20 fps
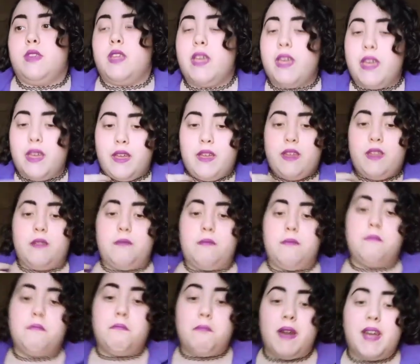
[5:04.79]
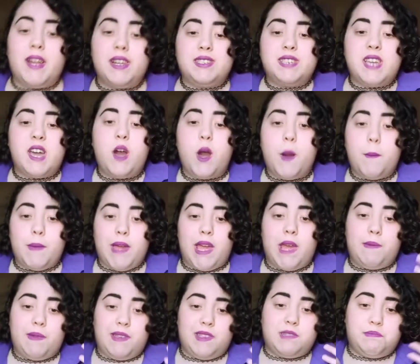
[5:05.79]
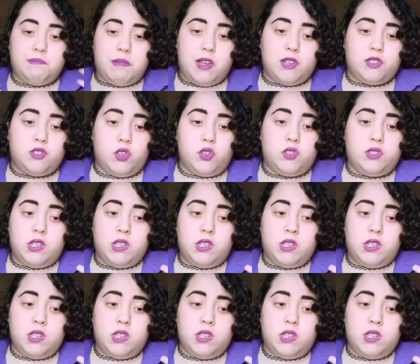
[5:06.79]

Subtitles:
And my child may be special.